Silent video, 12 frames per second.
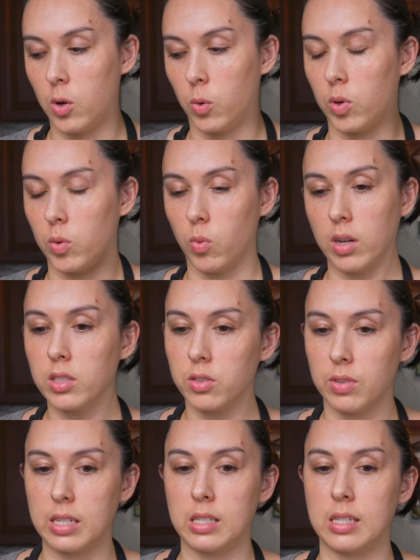We want to
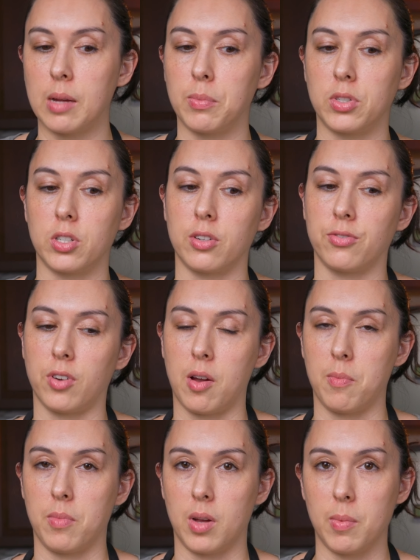raise the temperature
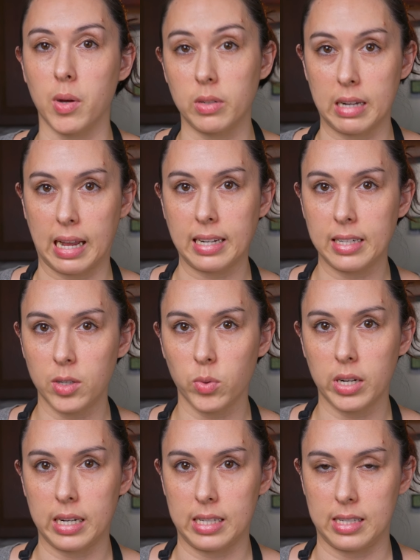from about 90 where
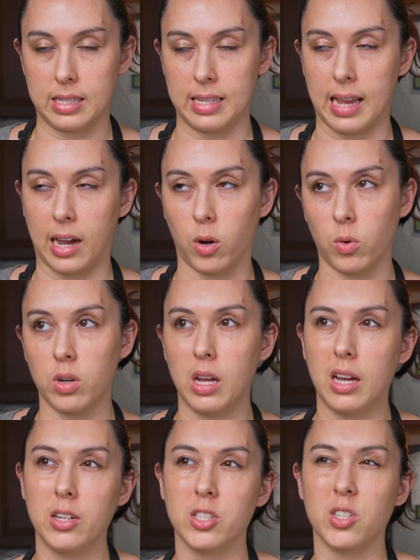it is now
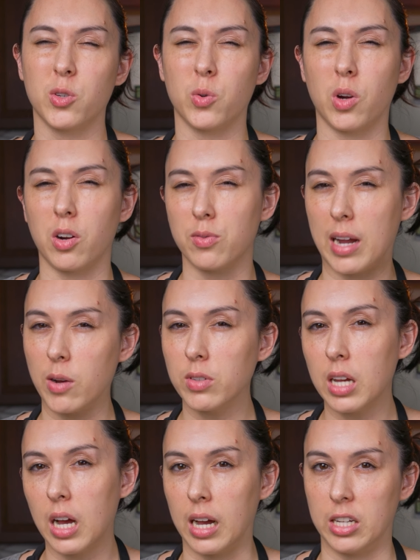to around
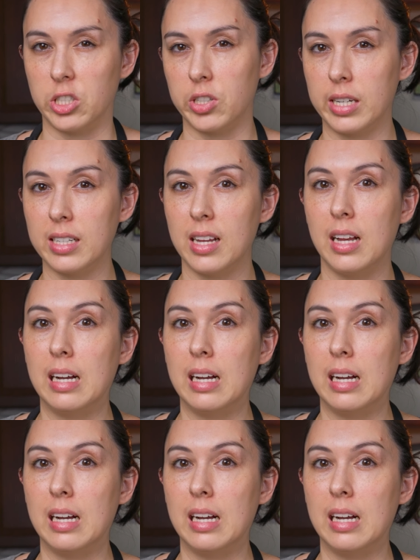100,